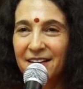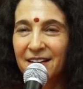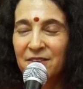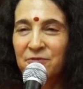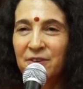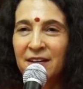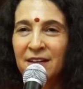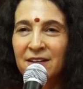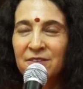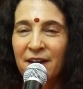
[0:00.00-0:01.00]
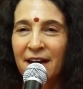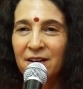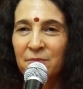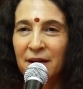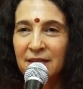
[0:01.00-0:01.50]
Infinity
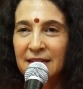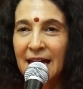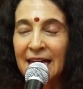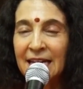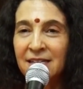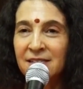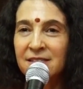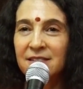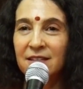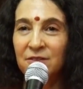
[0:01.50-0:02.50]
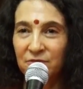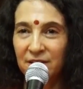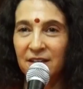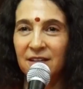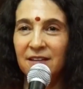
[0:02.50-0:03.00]
divided by 10 is
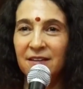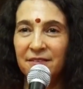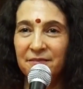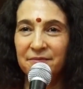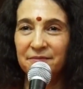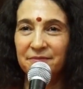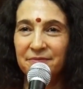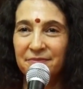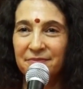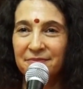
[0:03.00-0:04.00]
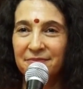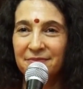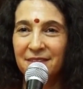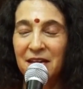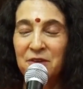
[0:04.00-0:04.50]
infinity.
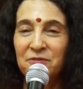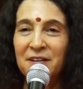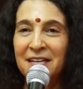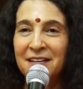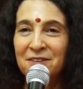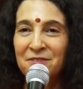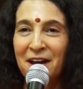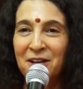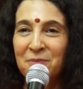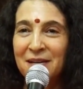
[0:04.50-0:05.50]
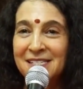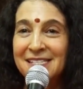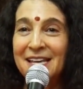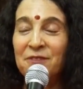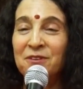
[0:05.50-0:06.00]
Infinity divided by
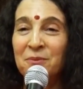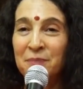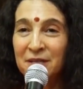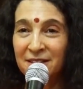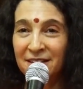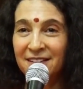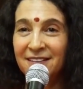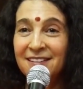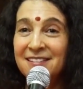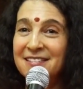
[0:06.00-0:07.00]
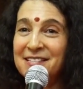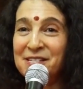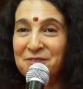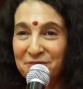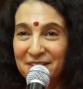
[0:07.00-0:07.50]
7 billion is still
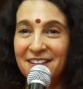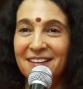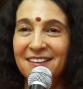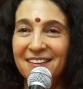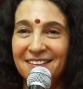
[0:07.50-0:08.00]
infinity.